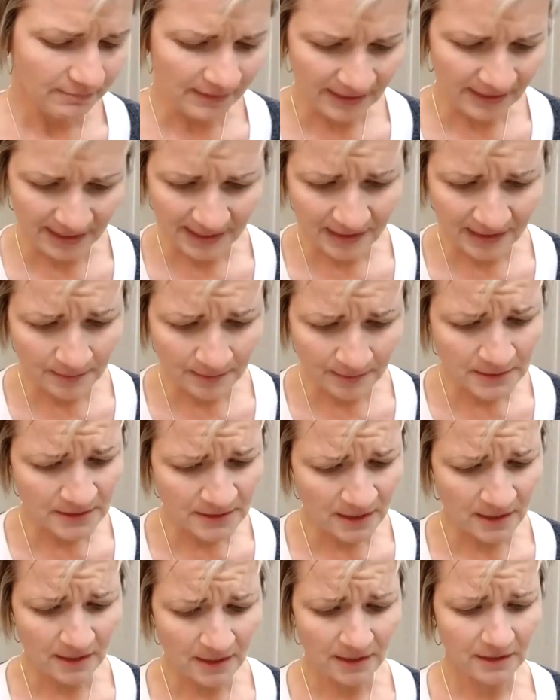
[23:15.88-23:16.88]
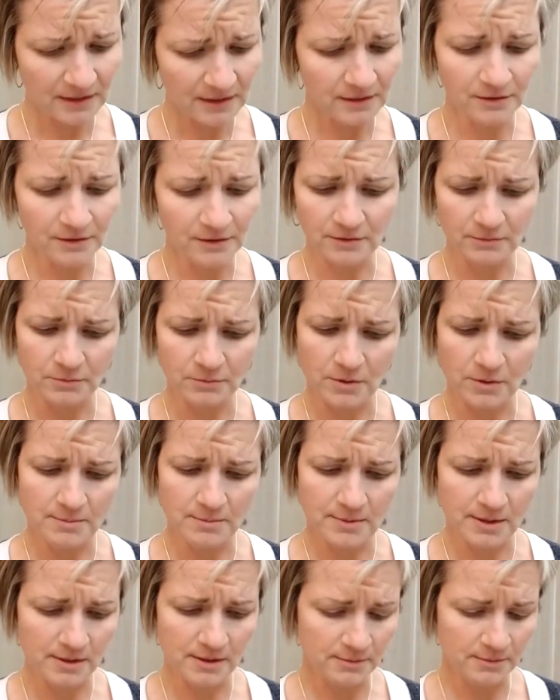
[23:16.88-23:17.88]
Amazon or
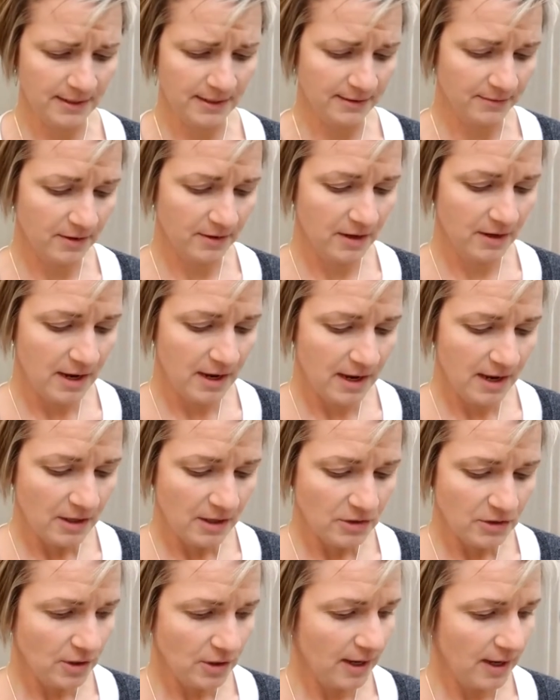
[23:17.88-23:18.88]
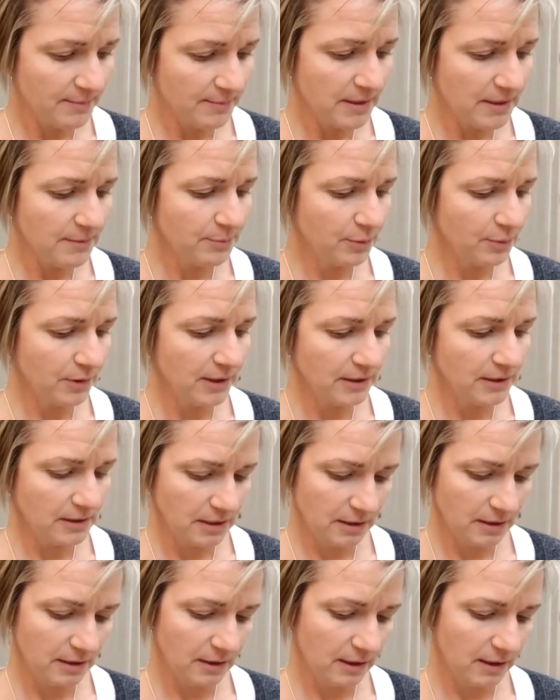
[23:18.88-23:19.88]
Walmart, whatever. So I'm gonna put
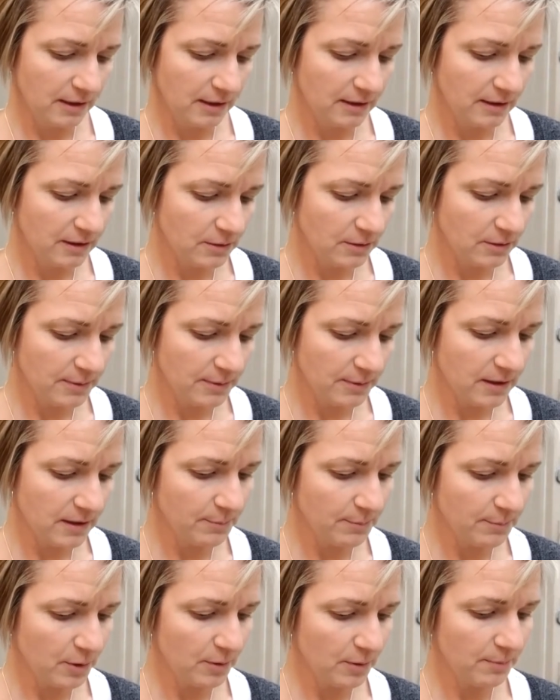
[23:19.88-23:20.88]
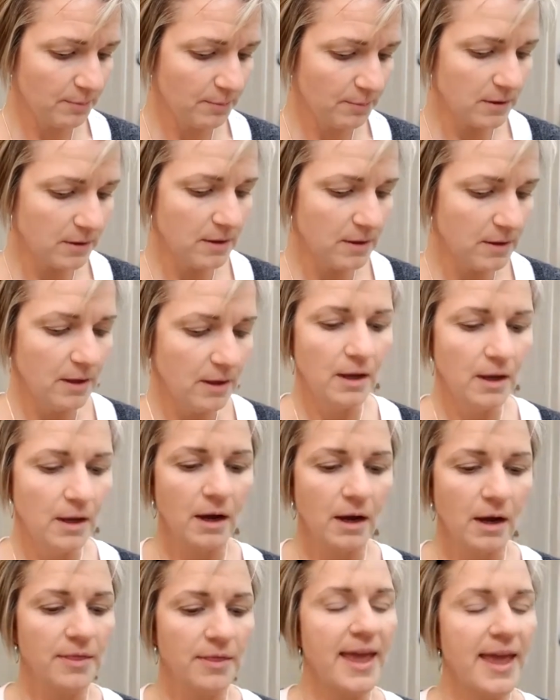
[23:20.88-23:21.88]
a little bit of the purple on
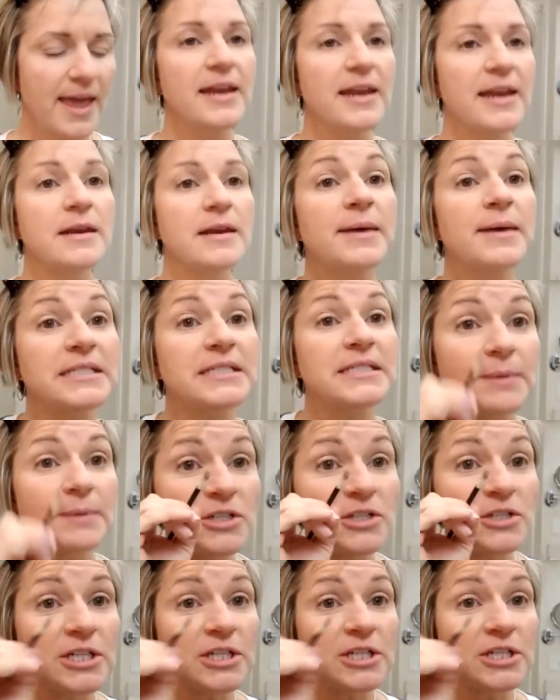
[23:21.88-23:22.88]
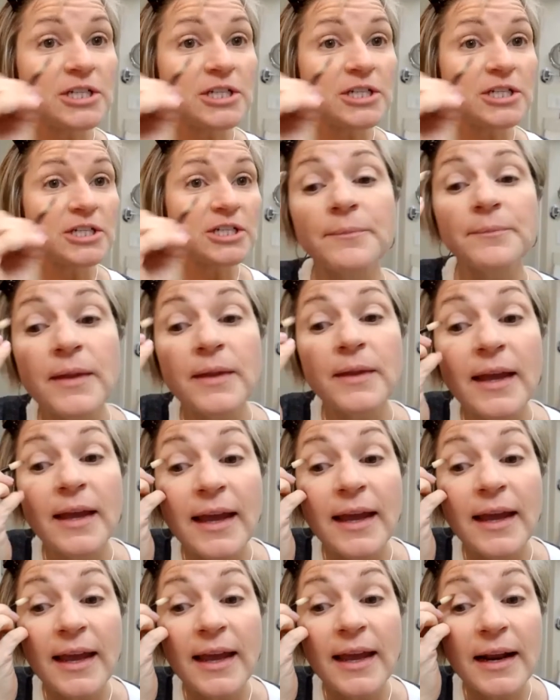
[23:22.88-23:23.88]
the end of my sponge tip here.
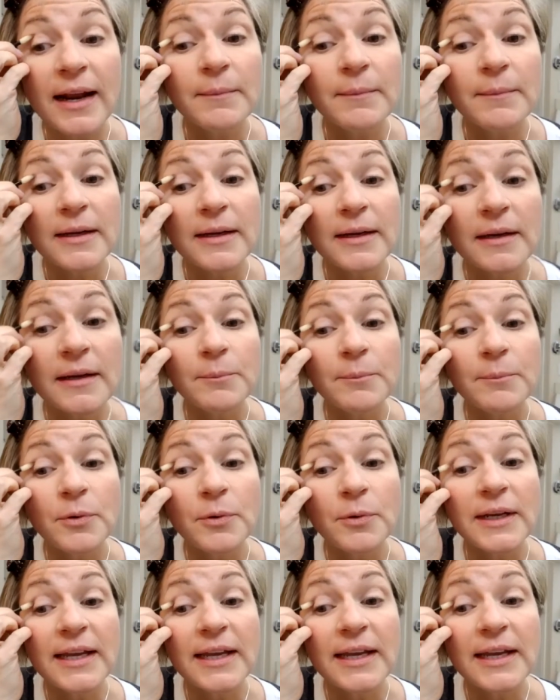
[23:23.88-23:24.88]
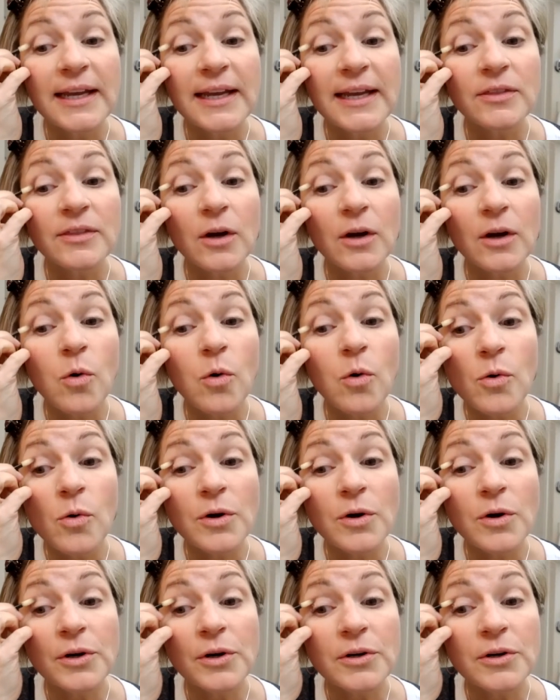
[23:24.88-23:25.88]
And I'm gonna put it in the
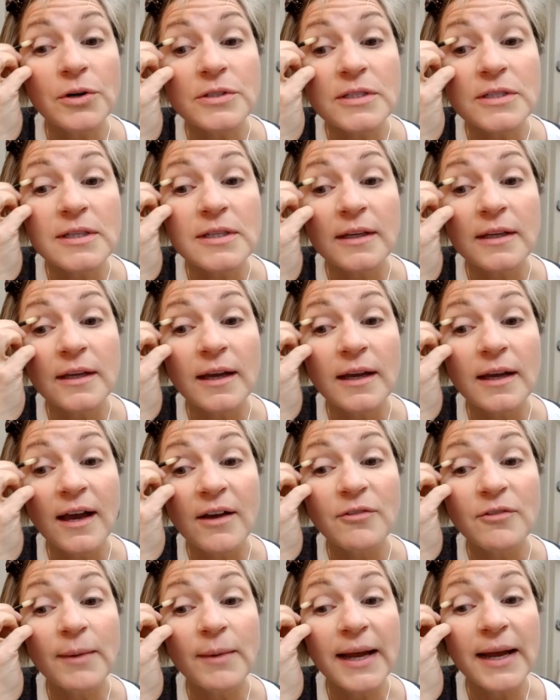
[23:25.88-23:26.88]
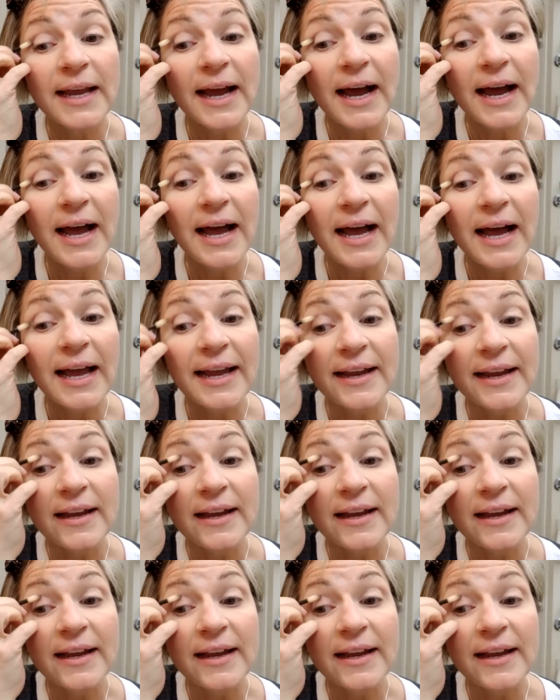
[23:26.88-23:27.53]
corners of my eye.